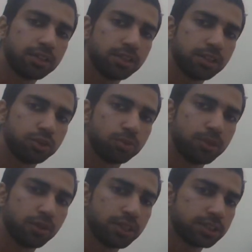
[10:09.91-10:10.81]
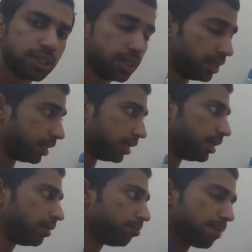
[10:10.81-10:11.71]
To be honest,
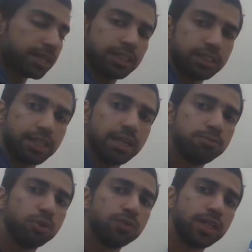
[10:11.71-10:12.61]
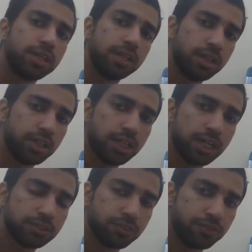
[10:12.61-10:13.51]
he impacted the game though when he in the
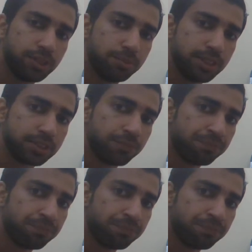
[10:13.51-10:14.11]
last 15 minutes.